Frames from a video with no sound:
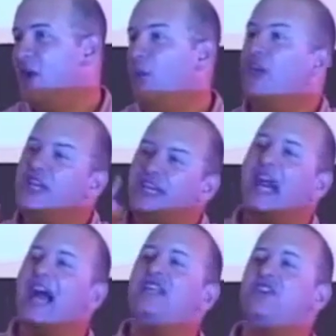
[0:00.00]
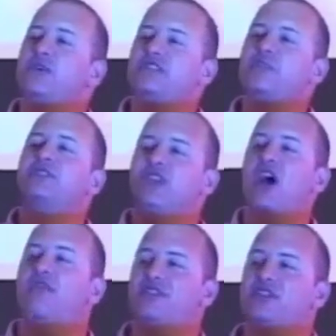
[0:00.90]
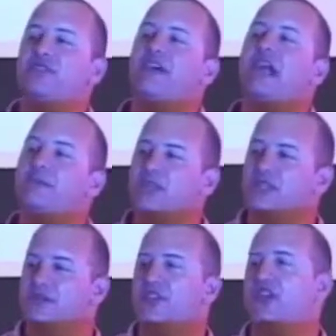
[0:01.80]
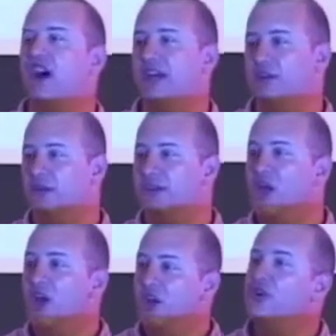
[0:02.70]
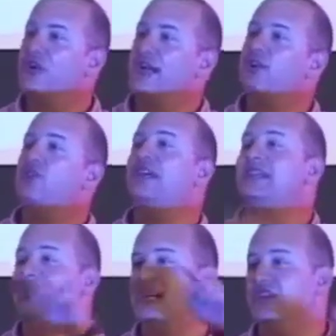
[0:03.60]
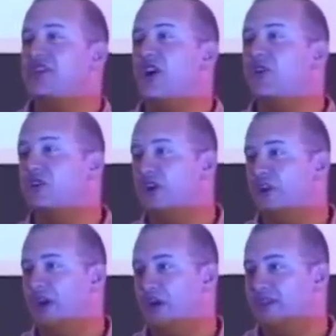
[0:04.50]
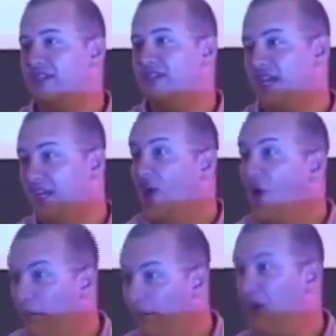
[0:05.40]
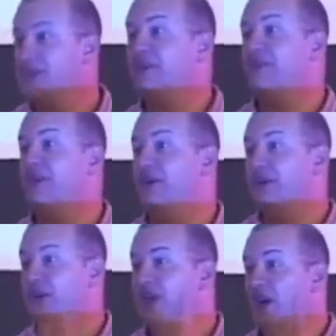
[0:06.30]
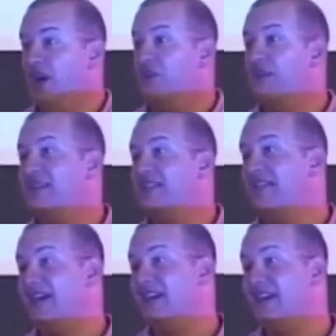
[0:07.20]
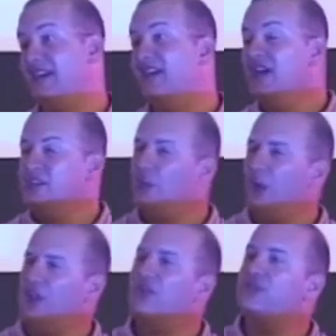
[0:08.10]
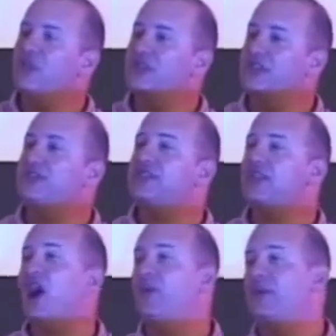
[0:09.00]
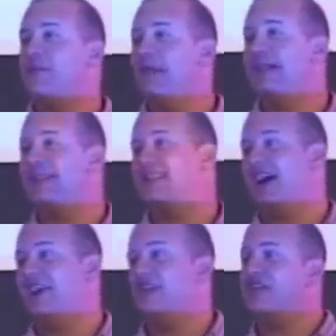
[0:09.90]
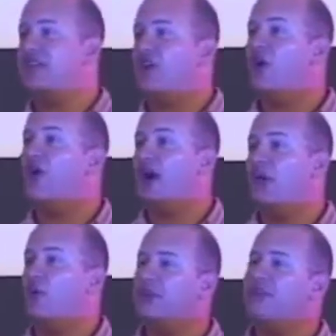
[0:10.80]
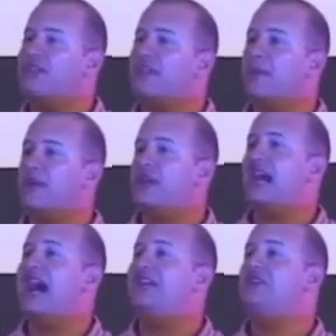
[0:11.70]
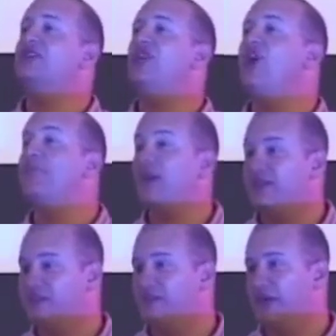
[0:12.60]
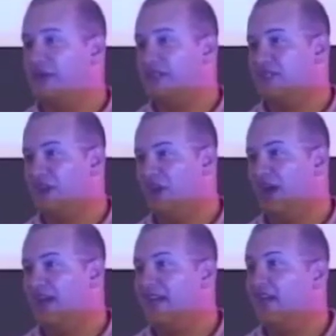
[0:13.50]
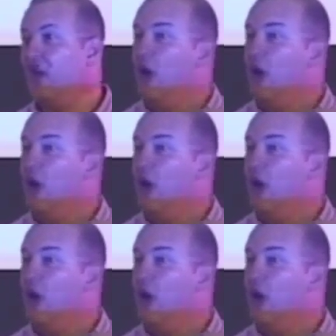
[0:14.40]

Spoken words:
What you can do is observe the development of a child who can increasingly show curiosity or perseverance and risk-taking. So what you do is you start with a baseline and you say, all right, what does somebody that has no perseverance look like?